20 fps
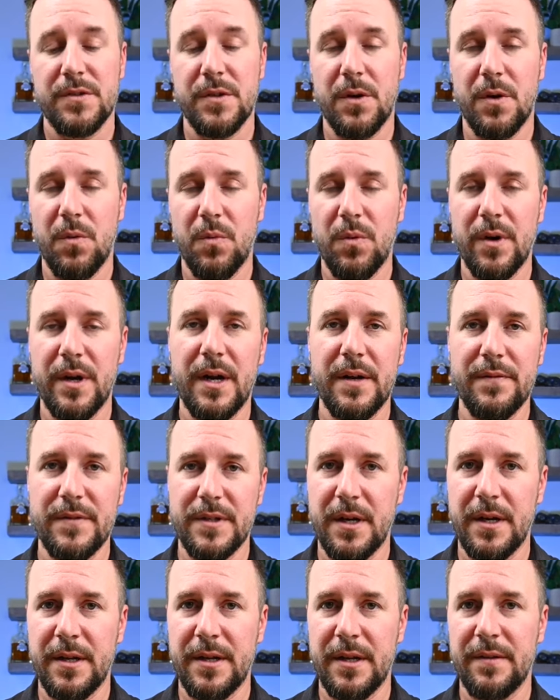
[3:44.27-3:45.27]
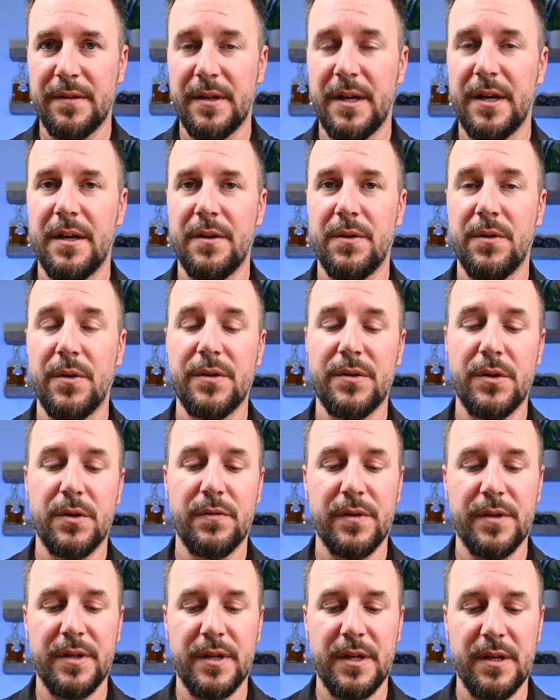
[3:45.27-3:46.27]
So what I've done is I looked
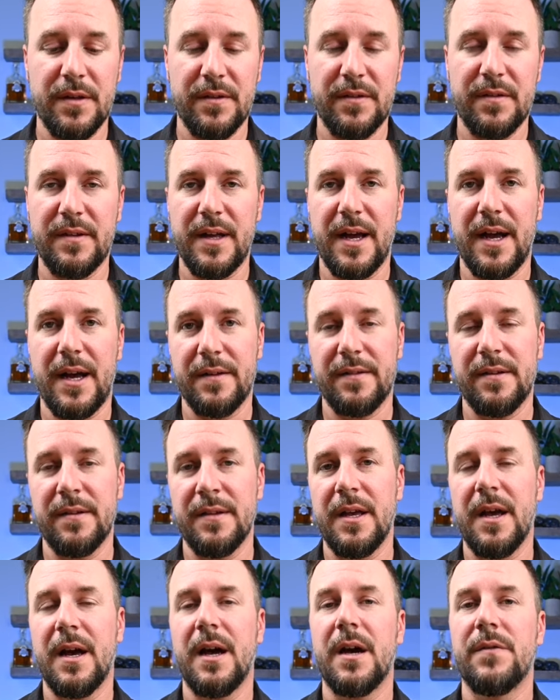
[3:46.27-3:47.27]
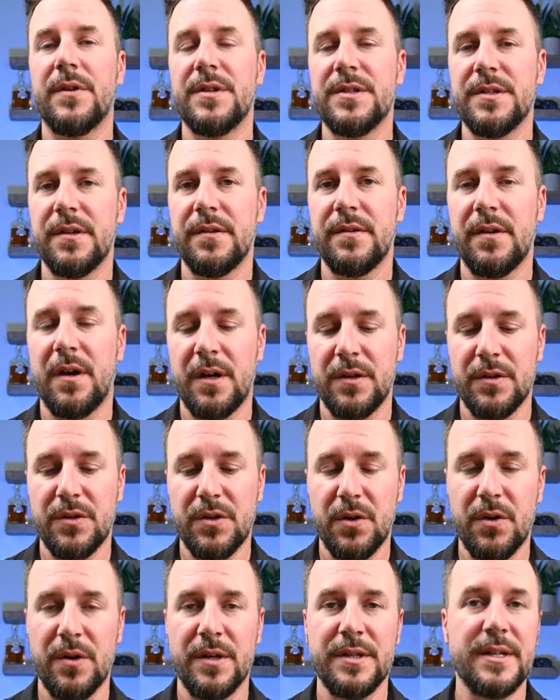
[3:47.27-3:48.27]
over the stats and the averages on
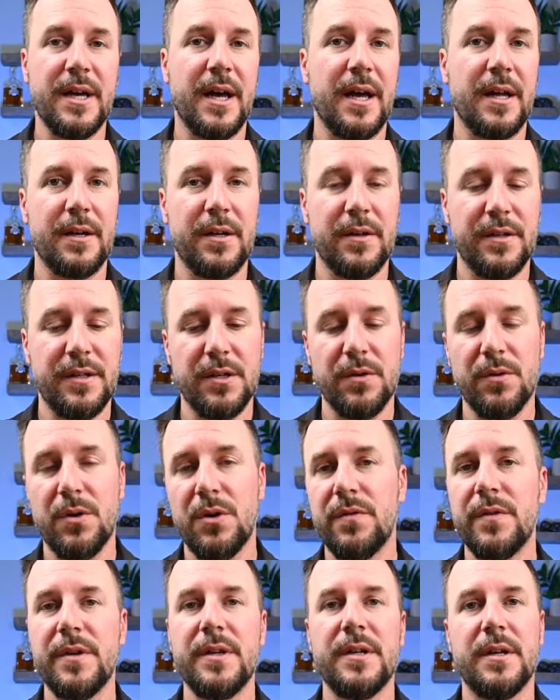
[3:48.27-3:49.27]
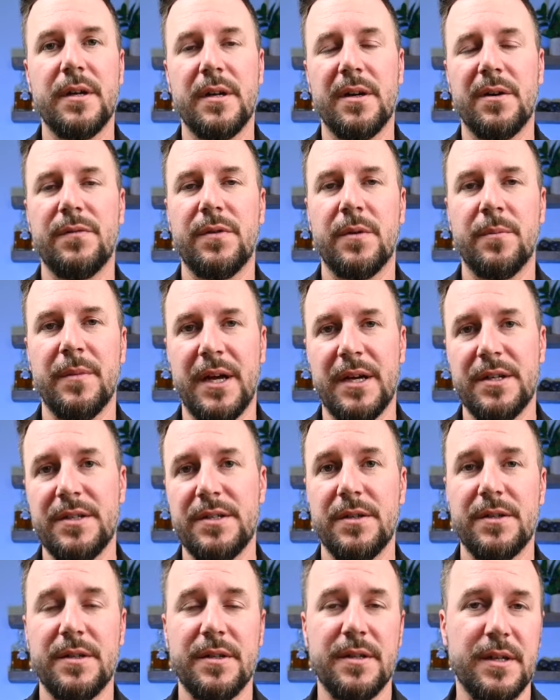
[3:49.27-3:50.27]
current data year over year from last
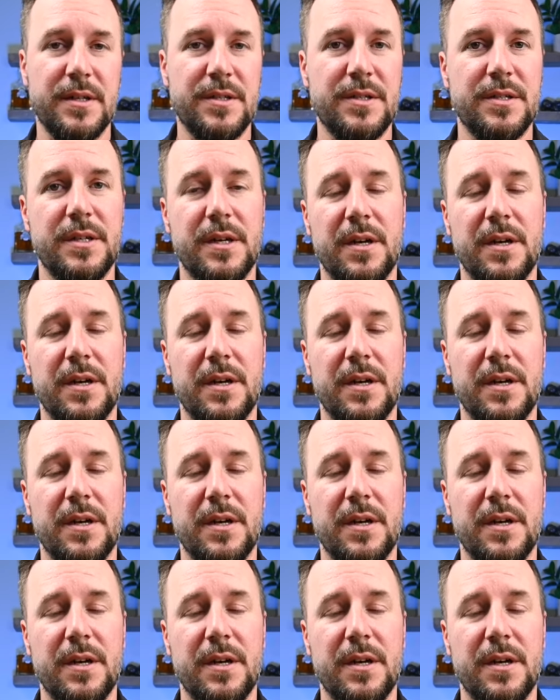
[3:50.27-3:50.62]
year to this